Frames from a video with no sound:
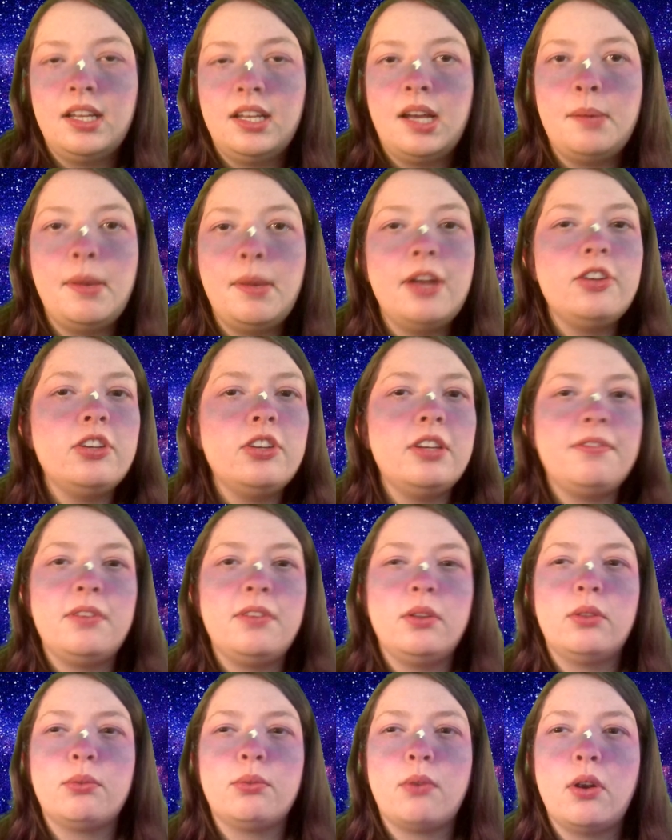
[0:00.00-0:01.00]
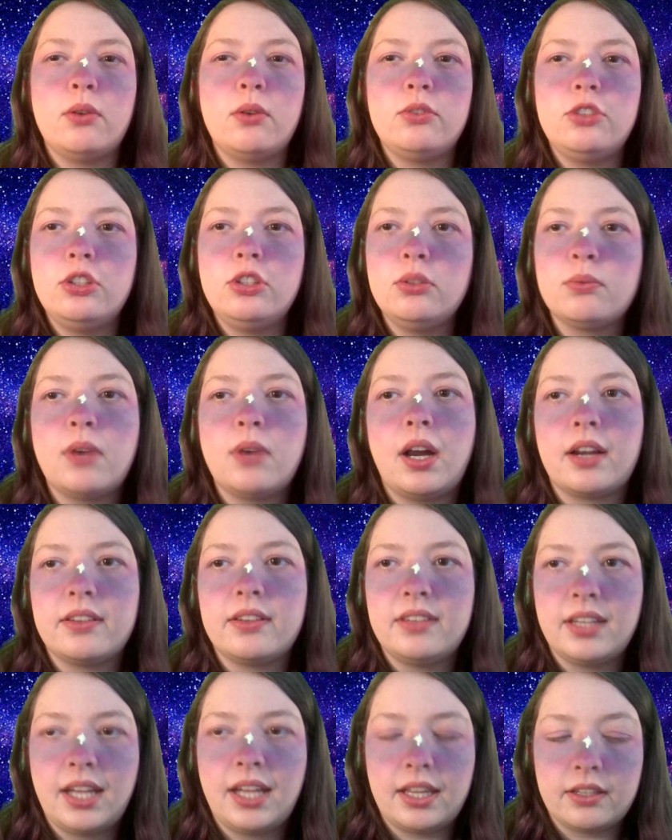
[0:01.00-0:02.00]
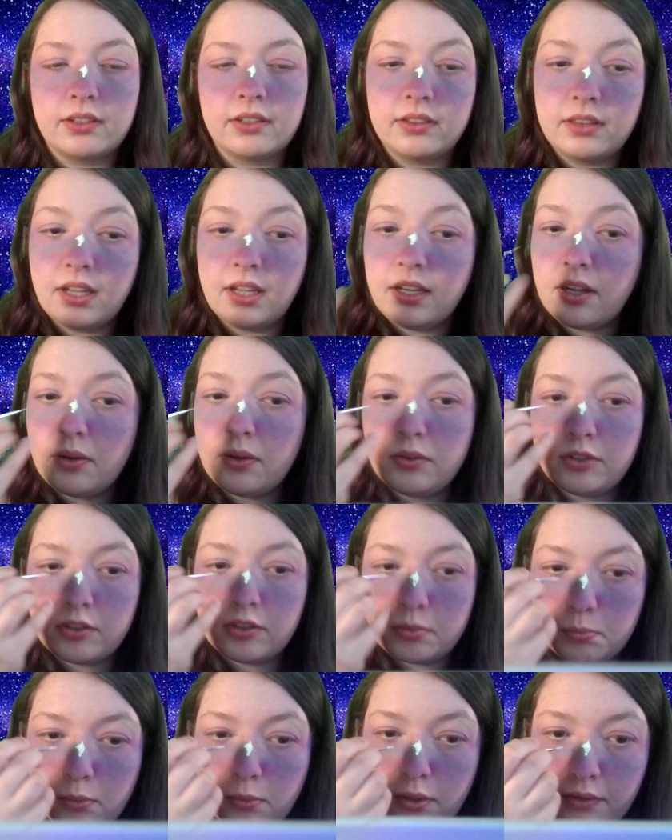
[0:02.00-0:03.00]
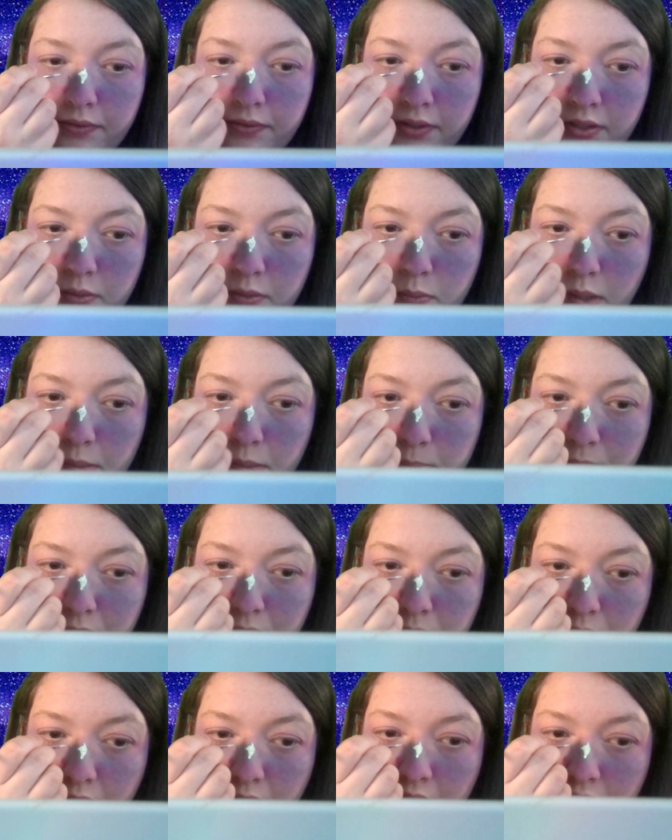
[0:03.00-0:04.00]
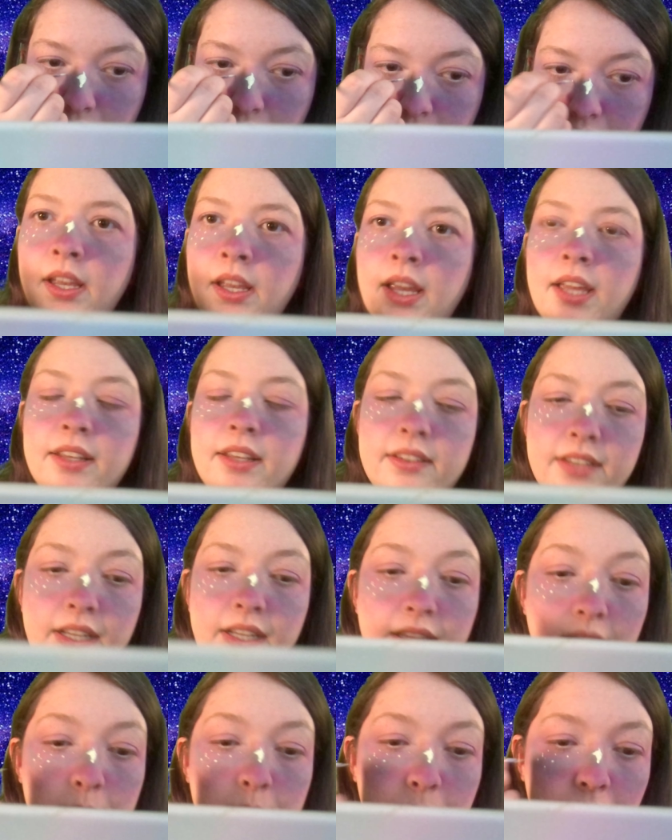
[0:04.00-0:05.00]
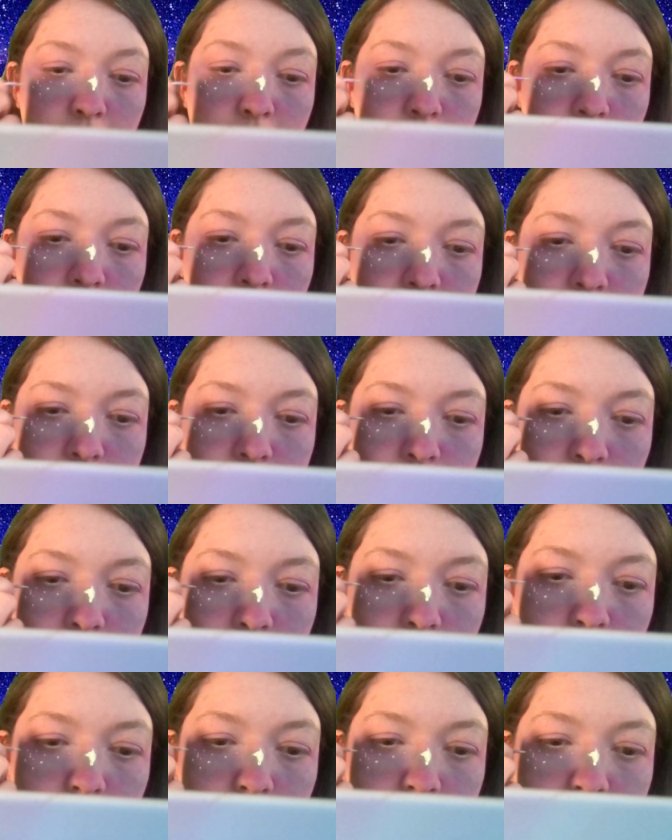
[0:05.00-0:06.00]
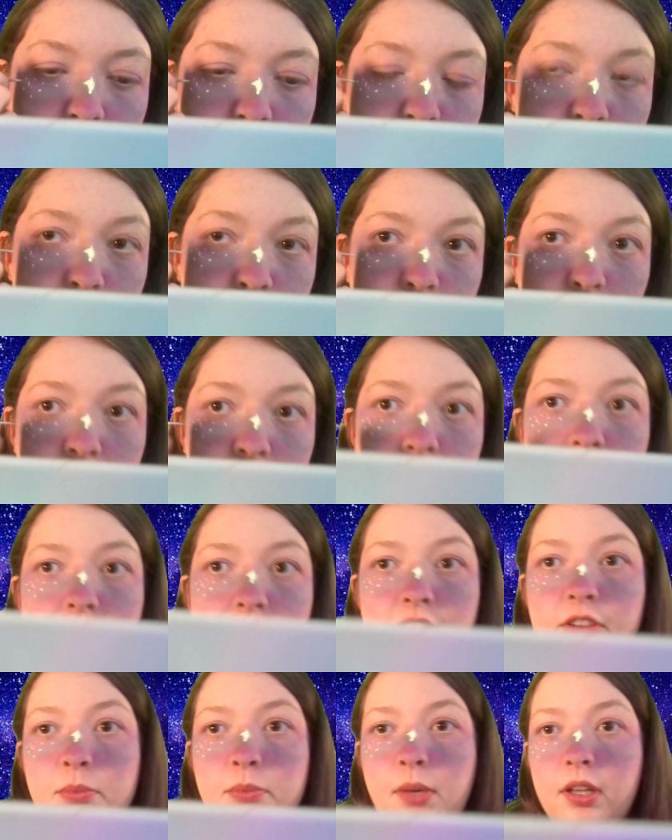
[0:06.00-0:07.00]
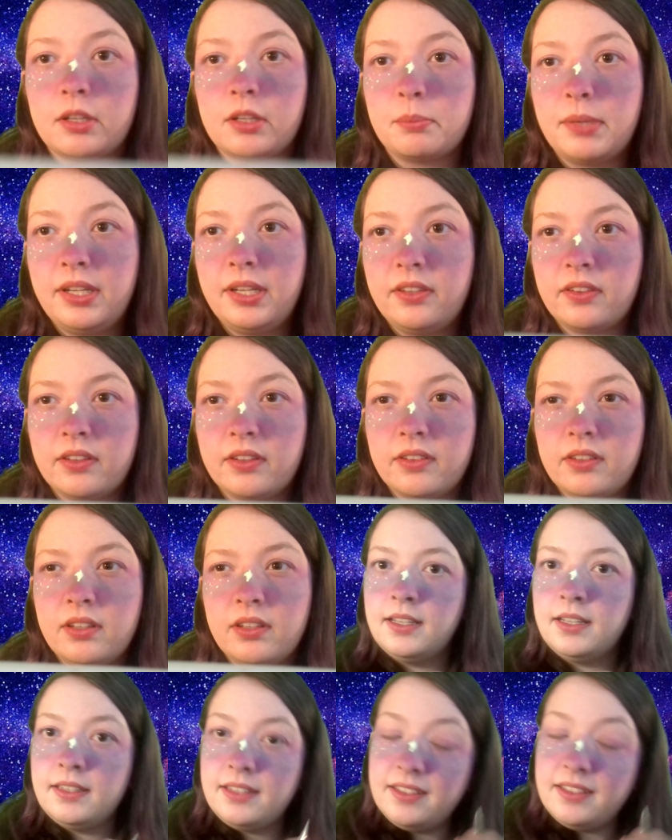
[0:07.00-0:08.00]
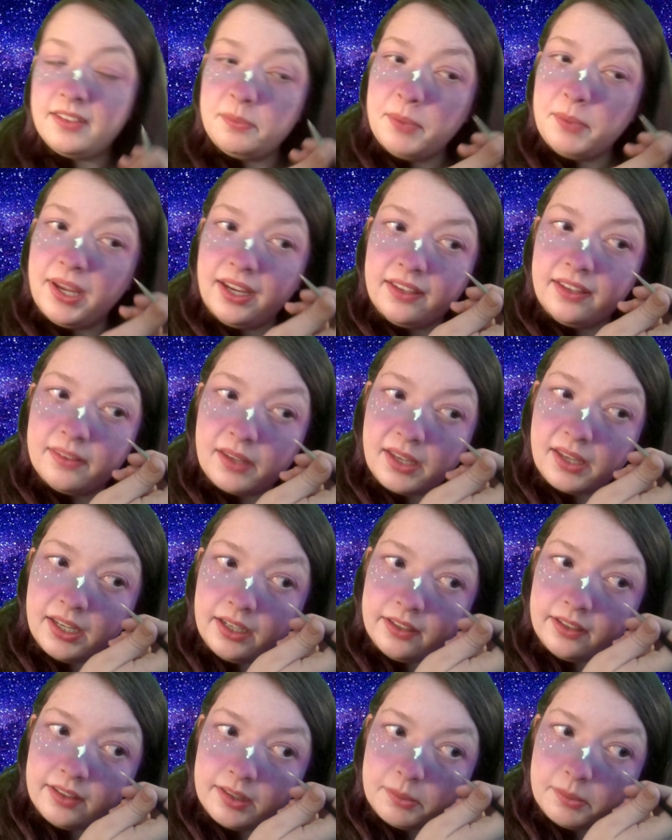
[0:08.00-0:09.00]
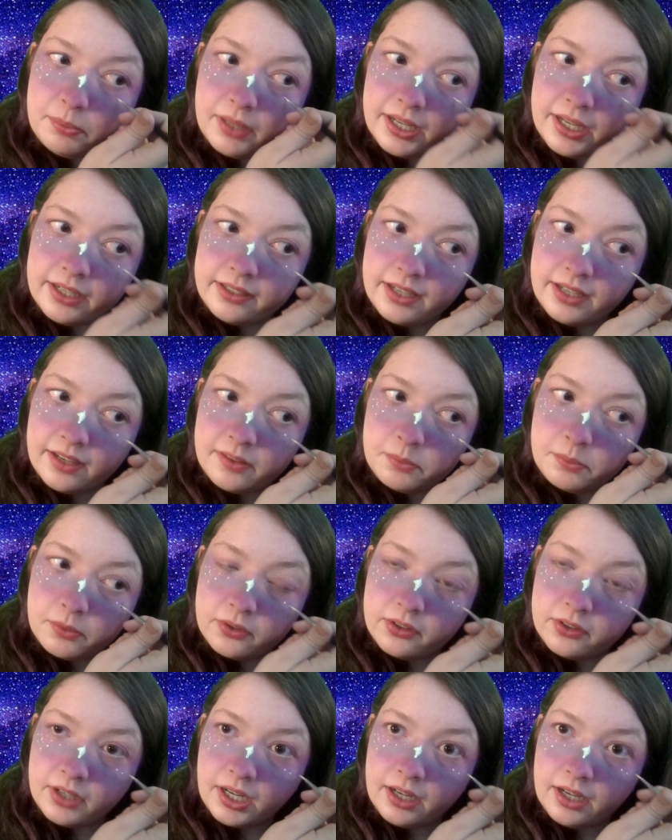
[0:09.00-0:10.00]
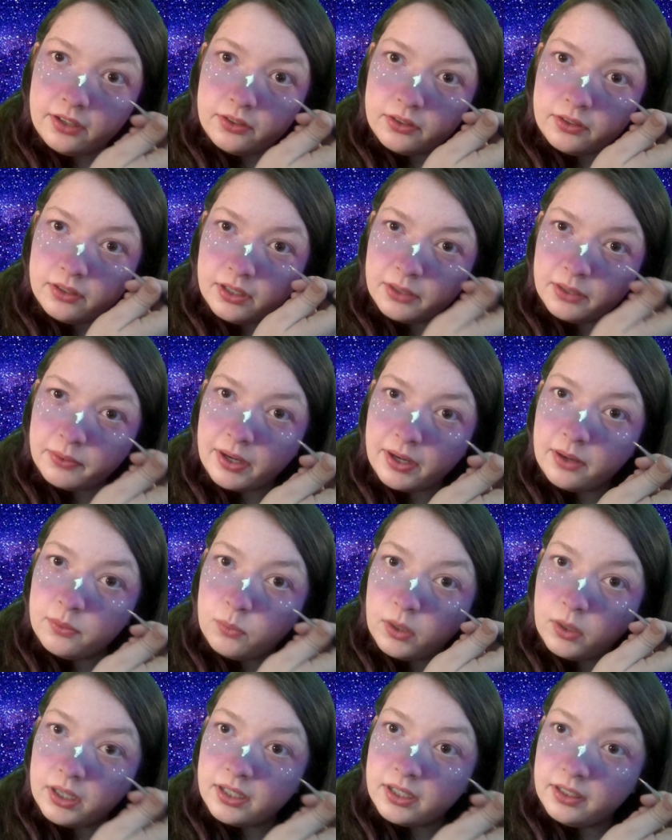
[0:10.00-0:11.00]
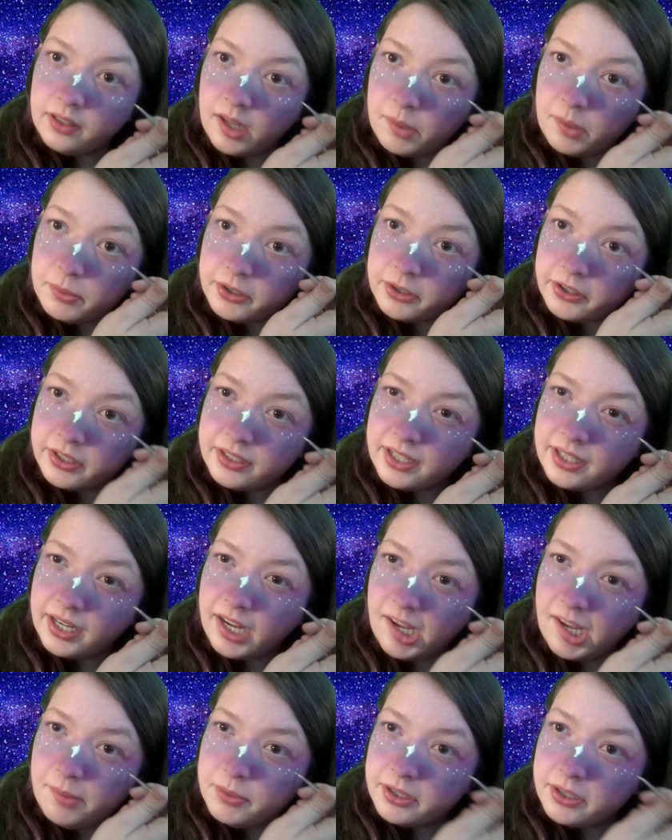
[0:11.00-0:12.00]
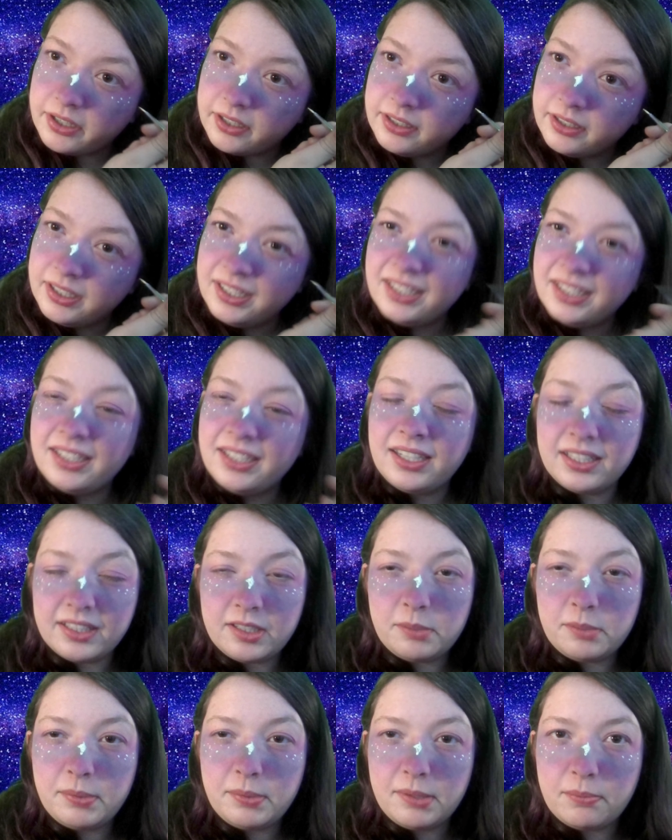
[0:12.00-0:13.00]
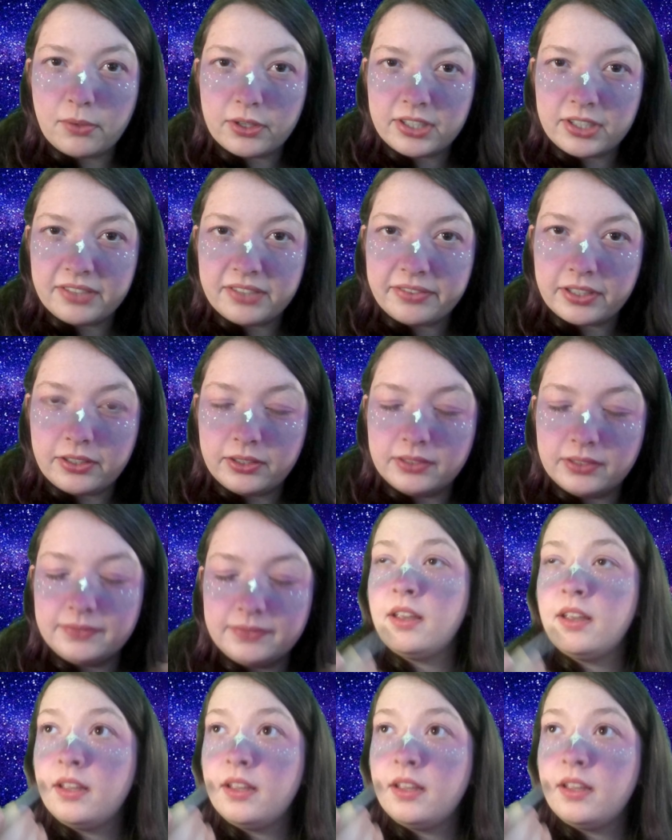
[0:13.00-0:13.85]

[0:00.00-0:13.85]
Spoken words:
Imagine if you throw 2 rocks together. They don't just morph into one big rock. Instead, they bounce off each other or even shatter into smaller pieces. This makes getting to the planetesimal stage, around 1 kilometer in diameter, a little bit more difficult.